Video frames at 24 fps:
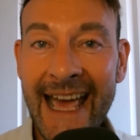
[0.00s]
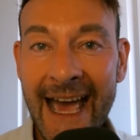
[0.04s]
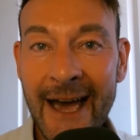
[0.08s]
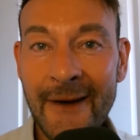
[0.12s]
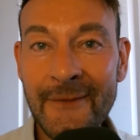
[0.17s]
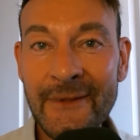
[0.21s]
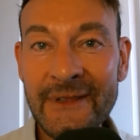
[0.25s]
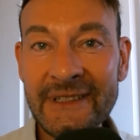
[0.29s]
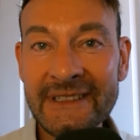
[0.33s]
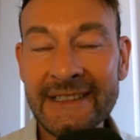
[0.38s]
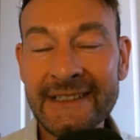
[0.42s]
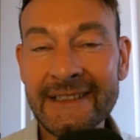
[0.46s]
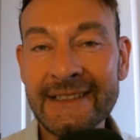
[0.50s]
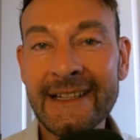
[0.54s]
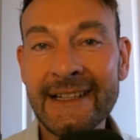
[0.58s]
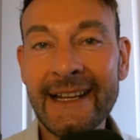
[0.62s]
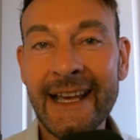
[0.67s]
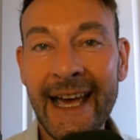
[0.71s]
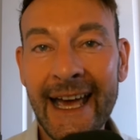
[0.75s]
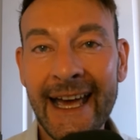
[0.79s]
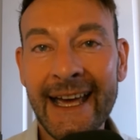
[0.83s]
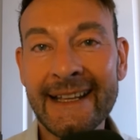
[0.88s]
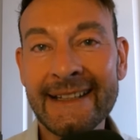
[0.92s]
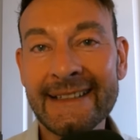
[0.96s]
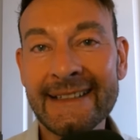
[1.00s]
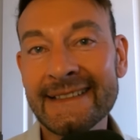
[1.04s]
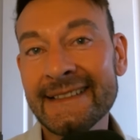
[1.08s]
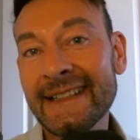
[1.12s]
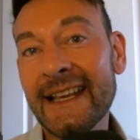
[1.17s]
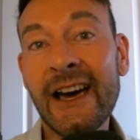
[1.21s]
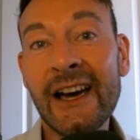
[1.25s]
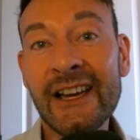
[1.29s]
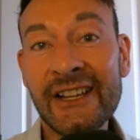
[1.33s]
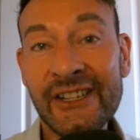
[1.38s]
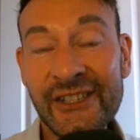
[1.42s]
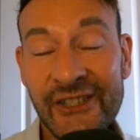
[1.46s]
Amazon and
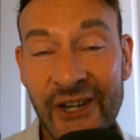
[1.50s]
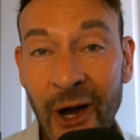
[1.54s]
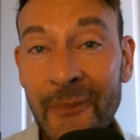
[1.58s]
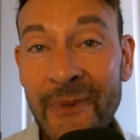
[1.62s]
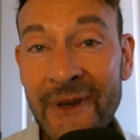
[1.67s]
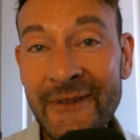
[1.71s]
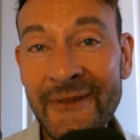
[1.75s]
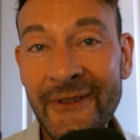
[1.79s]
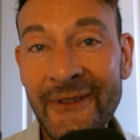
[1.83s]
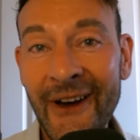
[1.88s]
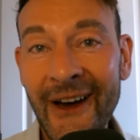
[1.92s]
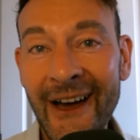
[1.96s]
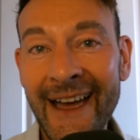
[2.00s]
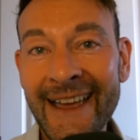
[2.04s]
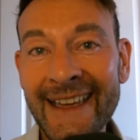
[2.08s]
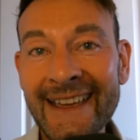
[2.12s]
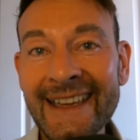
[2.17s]
Shopify.